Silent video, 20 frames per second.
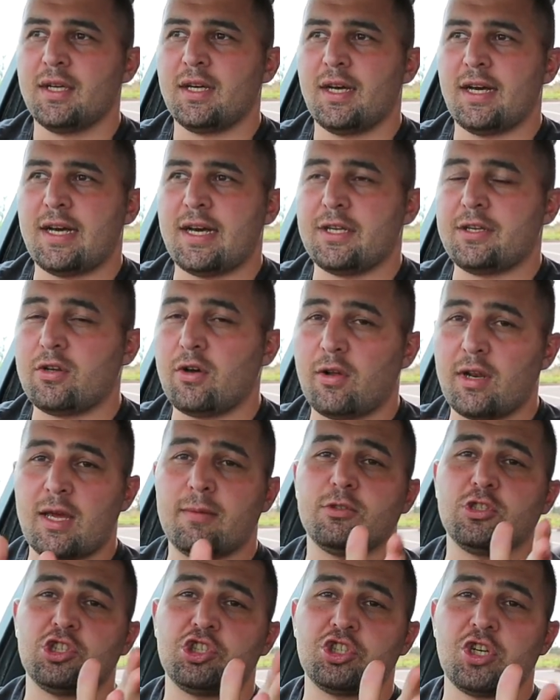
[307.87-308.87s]
and No
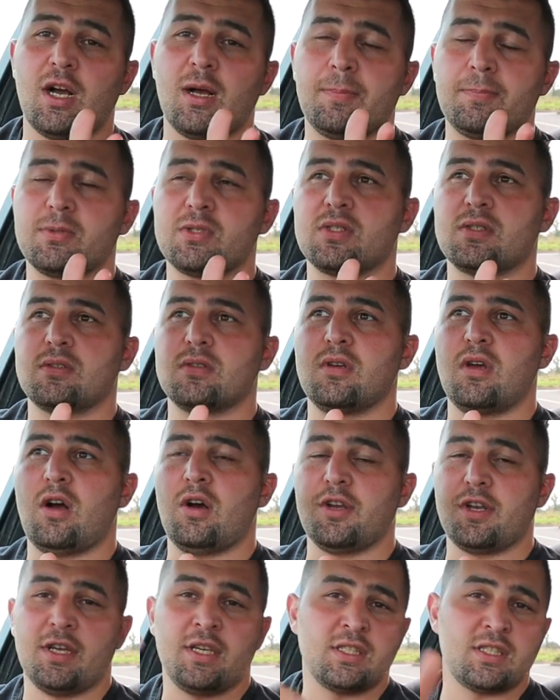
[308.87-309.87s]
Lemon Shops
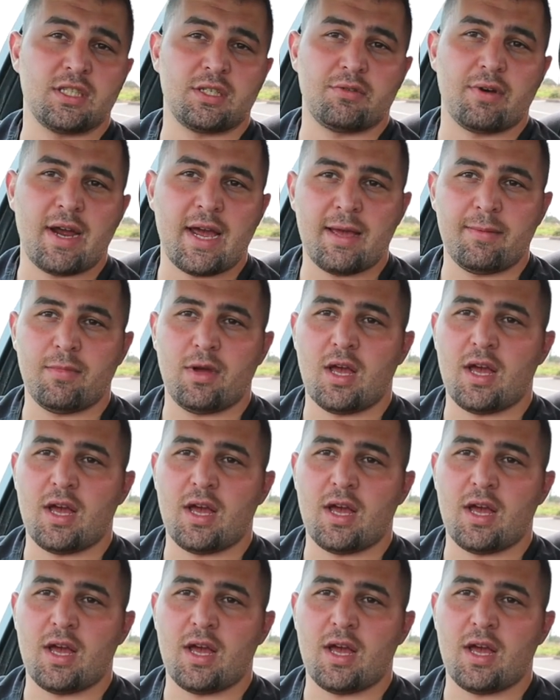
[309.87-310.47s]
on Instagram.